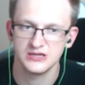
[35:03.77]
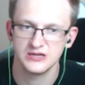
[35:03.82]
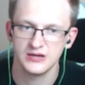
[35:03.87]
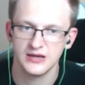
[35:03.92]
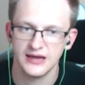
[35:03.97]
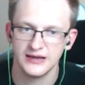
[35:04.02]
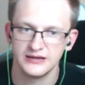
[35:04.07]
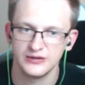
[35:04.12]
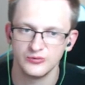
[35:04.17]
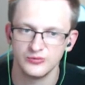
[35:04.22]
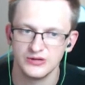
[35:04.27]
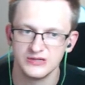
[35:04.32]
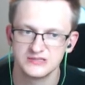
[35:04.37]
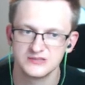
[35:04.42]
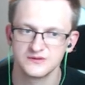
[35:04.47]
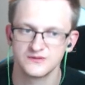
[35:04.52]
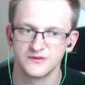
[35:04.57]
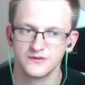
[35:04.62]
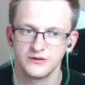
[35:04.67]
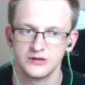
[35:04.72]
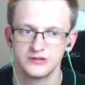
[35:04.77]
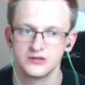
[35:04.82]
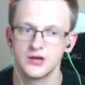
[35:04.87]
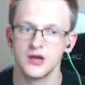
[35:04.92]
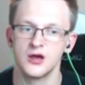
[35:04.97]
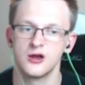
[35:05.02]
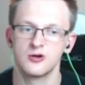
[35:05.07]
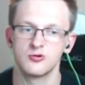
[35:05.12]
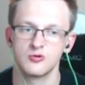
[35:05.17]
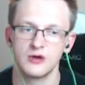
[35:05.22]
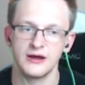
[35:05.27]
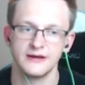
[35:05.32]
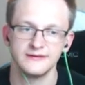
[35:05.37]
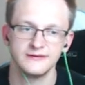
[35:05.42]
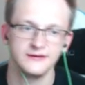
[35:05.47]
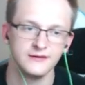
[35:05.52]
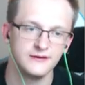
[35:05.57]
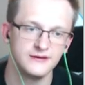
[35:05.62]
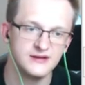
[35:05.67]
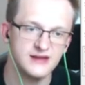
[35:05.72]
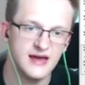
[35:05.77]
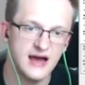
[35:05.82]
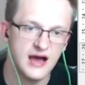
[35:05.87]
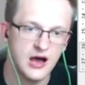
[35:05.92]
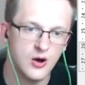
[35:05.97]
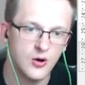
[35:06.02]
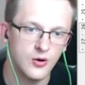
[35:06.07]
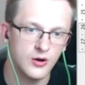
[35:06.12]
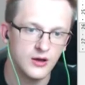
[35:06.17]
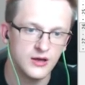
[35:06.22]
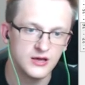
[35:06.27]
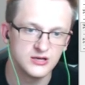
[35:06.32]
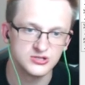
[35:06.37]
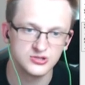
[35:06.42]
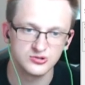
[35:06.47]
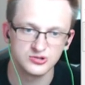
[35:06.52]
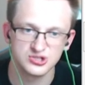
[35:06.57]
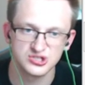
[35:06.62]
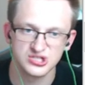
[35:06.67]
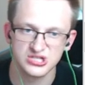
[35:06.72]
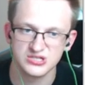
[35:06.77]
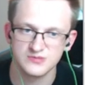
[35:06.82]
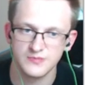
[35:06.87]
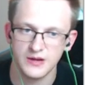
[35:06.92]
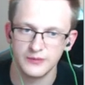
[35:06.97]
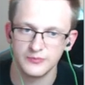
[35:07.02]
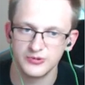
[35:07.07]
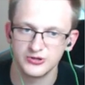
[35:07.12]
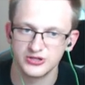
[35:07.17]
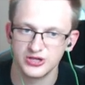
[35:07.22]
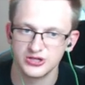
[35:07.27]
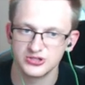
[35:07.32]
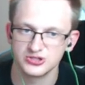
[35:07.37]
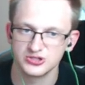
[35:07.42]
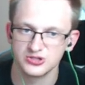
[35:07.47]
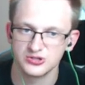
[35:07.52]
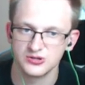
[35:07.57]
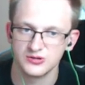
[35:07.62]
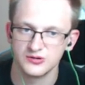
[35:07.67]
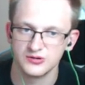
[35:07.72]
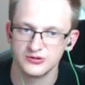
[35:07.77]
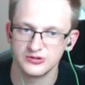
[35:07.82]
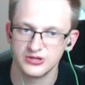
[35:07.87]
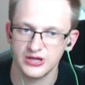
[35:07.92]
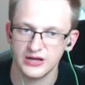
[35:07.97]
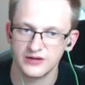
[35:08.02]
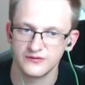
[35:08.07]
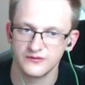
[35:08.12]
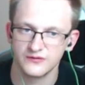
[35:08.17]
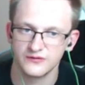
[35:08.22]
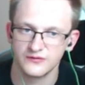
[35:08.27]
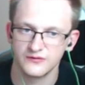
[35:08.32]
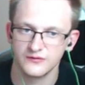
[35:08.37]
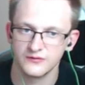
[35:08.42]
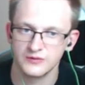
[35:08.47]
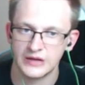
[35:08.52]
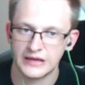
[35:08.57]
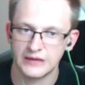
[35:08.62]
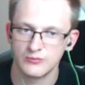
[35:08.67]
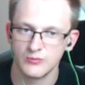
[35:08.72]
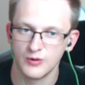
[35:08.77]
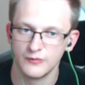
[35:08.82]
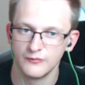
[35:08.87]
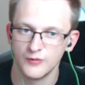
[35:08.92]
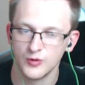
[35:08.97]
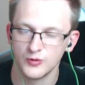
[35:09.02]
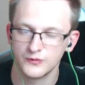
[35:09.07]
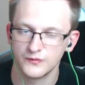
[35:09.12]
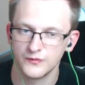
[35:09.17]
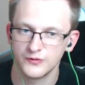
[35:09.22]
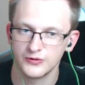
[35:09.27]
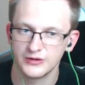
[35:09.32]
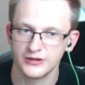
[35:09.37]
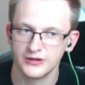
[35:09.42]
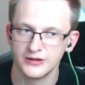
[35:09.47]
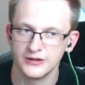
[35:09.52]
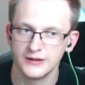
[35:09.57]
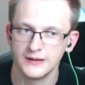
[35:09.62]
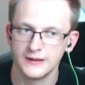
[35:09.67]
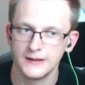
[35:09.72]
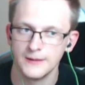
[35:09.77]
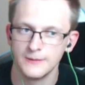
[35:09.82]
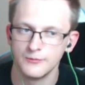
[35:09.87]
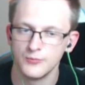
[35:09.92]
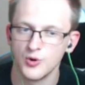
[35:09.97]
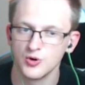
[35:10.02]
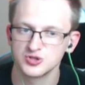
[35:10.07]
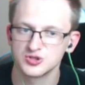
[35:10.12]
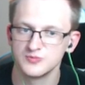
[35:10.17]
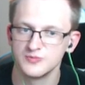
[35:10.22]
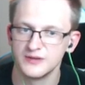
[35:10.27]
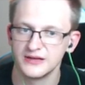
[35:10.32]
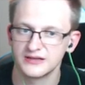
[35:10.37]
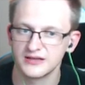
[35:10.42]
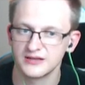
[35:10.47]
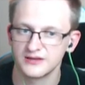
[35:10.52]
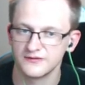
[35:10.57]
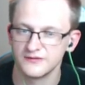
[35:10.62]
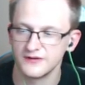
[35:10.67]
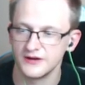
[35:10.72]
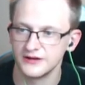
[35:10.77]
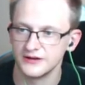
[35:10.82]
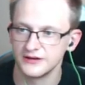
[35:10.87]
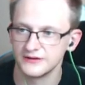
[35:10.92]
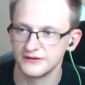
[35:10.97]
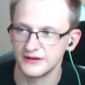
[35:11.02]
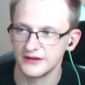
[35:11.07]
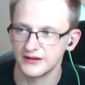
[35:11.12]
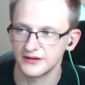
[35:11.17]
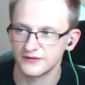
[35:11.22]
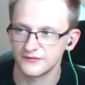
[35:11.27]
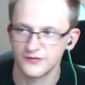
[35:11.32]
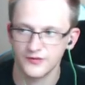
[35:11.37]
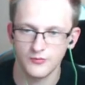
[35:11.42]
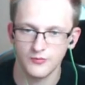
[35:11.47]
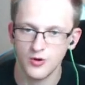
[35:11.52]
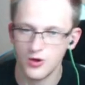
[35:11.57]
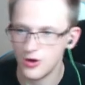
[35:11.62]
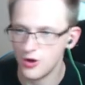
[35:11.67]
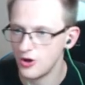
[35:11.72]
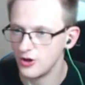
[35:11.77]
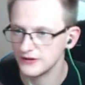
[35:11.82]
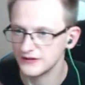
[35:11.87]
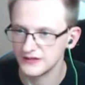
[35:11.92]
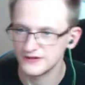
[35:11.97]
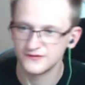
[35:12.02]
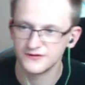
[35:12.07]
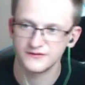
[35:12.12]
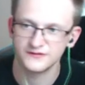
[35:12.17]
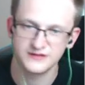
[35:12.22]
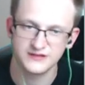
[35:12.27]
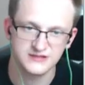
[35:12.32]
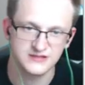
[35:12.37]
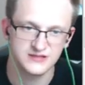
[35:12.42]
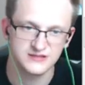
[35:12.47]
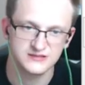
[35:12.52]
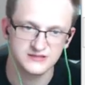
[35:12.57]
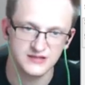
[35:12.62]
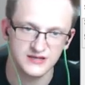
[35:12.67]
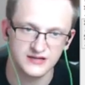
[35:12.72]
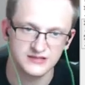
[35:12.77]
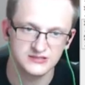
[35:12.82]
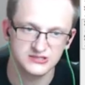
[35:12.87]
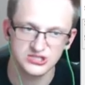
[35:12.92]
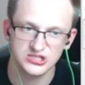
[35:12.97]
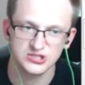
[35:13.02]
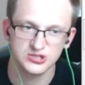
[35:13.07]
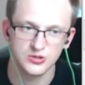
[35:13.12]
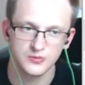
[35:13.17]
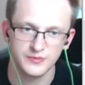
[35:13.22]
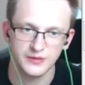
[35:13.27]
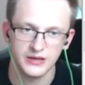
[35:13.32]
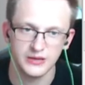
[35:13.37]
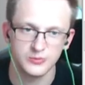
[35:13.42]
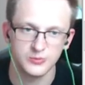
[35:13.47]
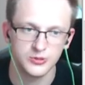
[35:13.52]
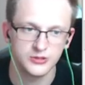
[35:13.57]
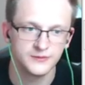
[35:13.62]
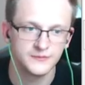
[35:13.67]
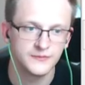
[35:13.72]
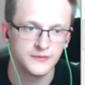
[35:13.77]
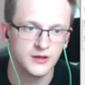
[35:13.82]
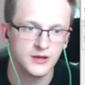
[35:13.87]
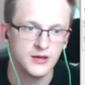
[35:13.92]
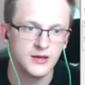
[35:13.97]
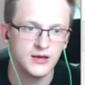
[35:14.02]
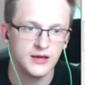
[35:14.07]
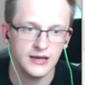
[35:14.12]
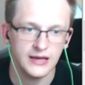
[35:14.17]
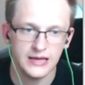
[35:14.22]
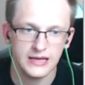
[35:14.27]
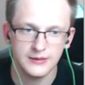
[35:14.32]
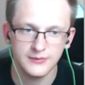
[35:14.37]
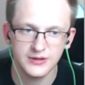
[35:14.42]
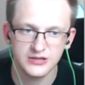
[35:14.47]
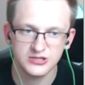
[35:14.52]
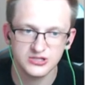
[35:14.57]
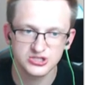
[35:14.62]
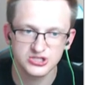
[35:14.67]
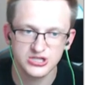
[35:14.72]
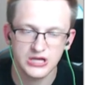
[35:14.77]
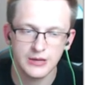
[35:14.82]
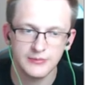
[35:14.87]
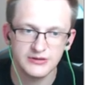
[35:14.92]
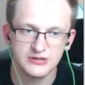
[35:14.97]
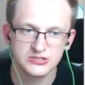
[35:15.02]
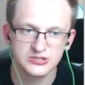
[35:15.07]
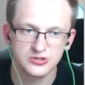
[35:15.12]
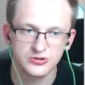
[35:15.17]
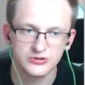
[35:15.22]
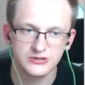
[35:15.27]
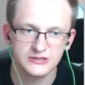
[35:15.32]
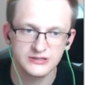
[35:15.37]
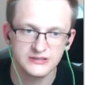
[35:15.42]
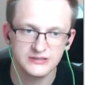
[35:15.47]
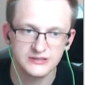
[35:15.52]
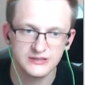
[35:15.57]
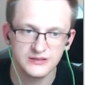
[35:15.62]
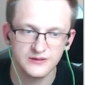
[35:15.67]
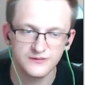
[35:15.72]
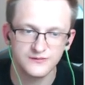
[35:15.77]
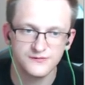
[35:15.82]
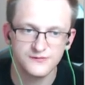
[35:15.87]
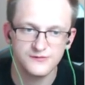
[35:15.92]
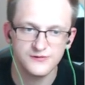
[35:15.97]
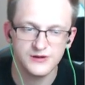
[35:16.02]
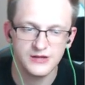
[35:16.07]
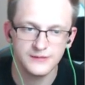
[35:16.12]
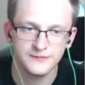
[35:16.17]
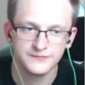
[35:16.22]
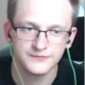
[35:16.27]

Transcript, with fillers: any reasons for it right now. So this is my potential deck, like my vote for the most meta-defining deck from all these fifty-six decks, just on paper. Elemental Shaman is currently tier three.